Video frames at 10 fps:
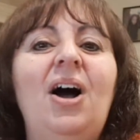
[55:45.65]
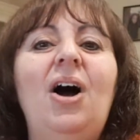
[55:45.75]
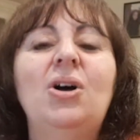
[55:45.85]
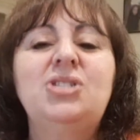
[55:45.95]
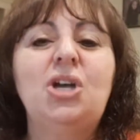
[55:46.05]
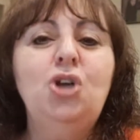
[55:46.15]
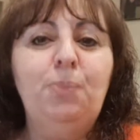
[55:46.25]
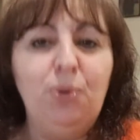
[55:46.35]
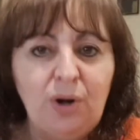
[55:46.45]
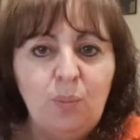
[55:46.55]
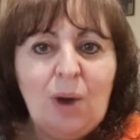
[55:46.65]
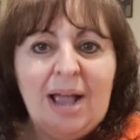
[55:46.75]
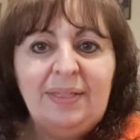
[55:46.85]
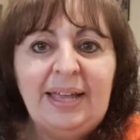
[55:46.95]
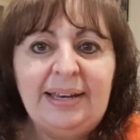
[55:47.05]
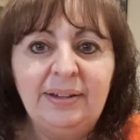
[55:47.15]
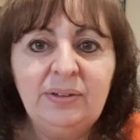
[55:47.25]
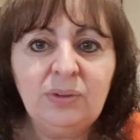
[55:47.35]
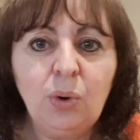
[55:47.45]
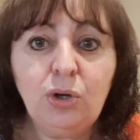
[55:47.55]
Oh, so you put on weight then,
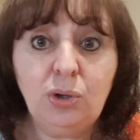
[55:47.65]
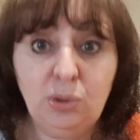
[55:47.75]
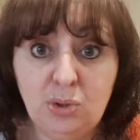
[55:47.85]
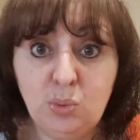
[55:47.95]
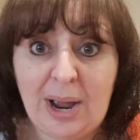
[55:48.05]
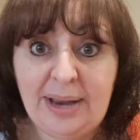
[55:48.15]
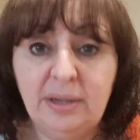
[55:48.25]
or you lose weight?